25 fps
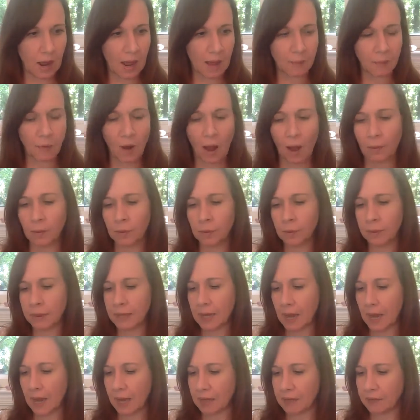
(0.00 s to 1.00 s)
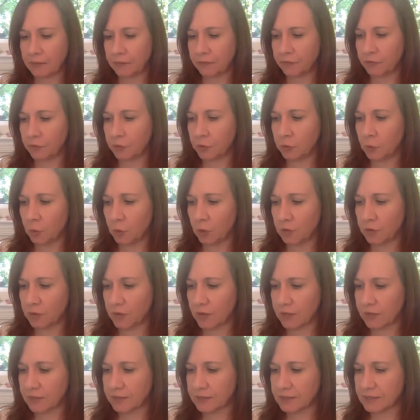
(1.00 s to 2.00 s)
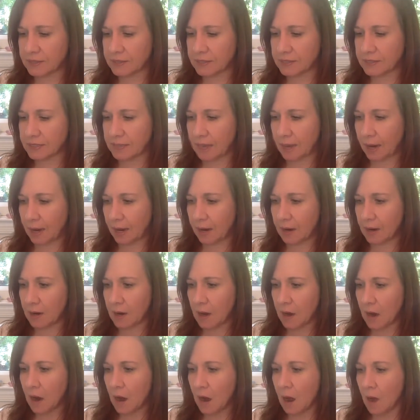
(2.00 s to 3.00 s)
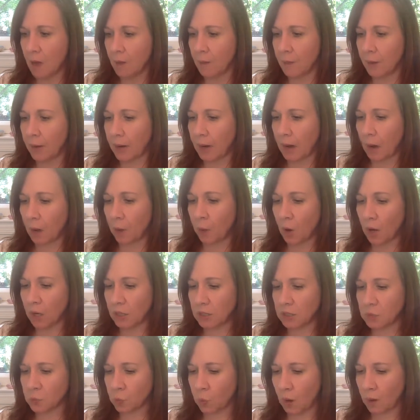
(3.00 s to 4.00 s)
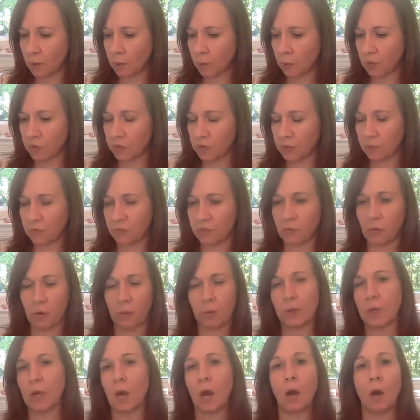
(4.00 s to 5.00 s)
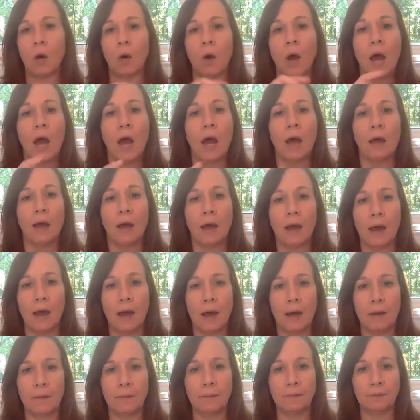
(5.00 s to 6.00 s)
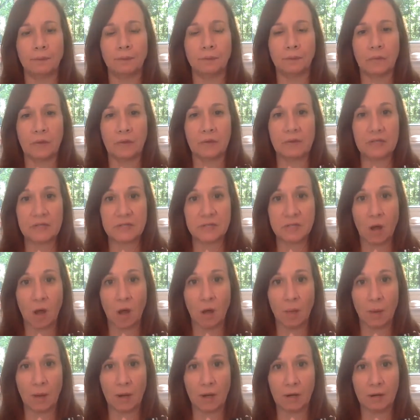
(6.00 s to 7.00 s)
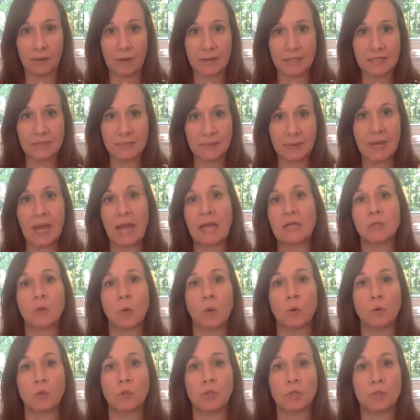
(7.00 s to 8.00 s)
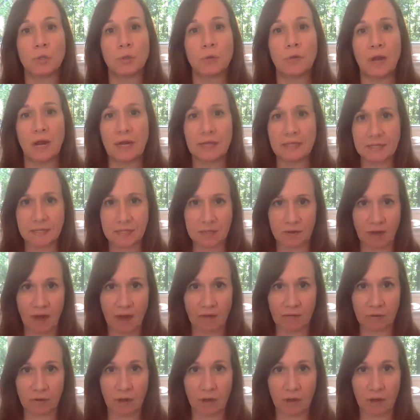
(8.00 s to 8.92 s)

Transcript: probably had a few more things to say, but I wanted one more thing before we go. The saw butter recipe, I told you that I still have a